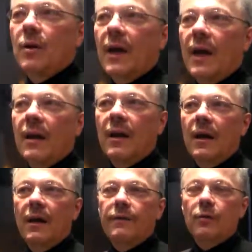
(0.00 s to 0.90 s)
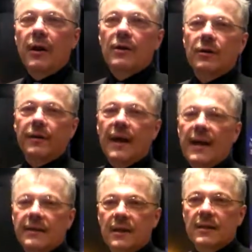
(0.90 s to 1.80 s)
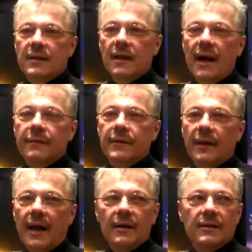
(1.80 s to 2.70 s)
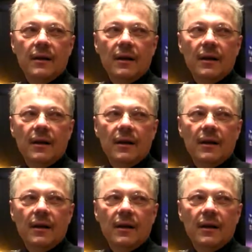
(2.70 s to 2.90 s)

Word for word: can, uh, if you record on the hard disk, after that